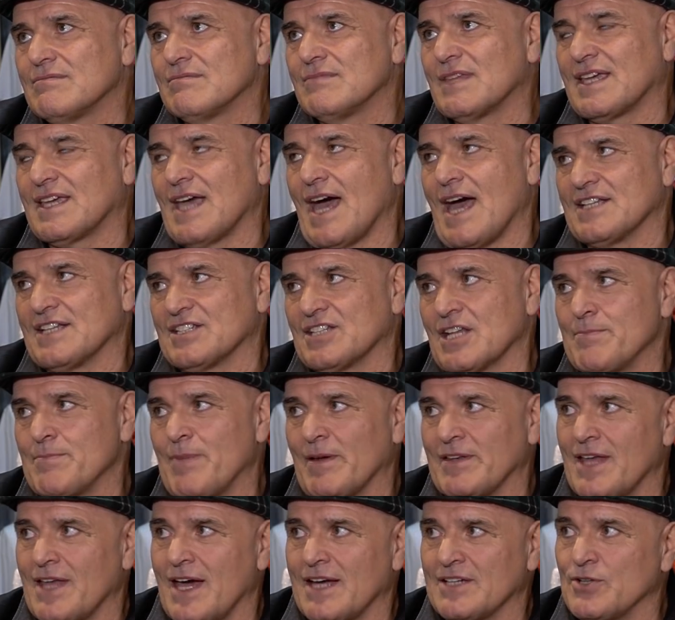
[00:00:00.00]
they can't sleep
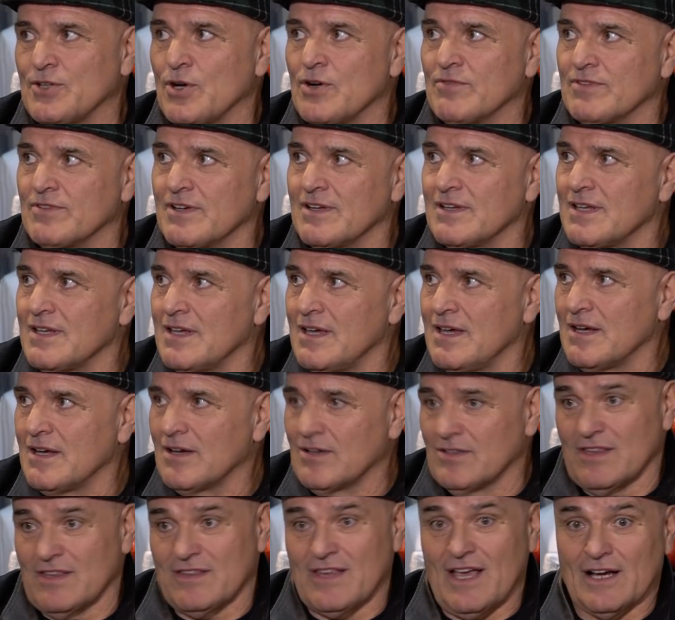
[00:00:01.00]
at night over it
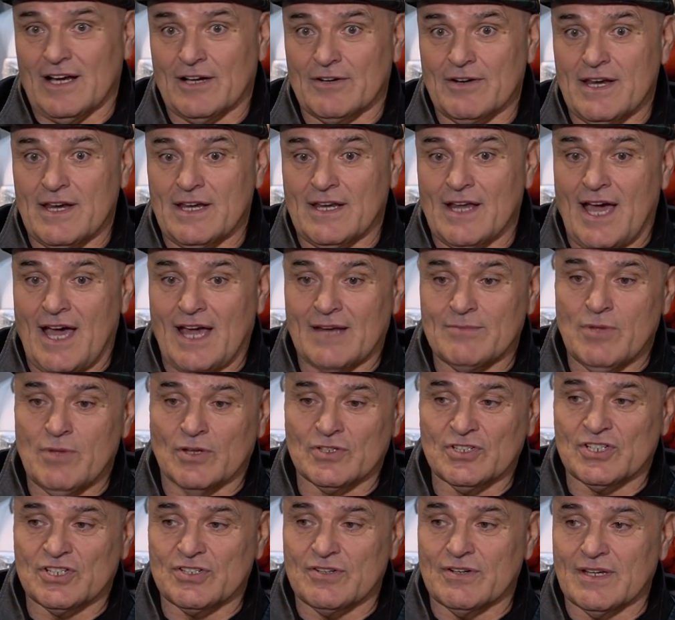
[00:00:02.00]
because mm. it's that green-eyed
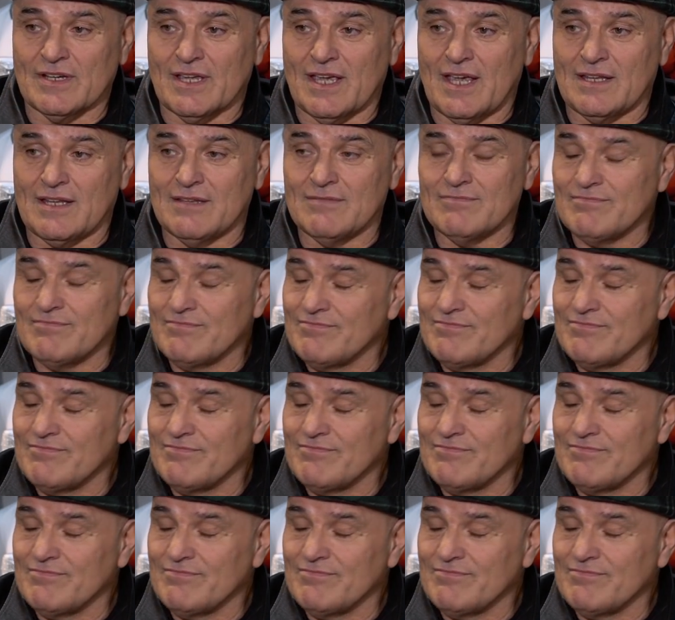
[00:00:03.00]
monster again.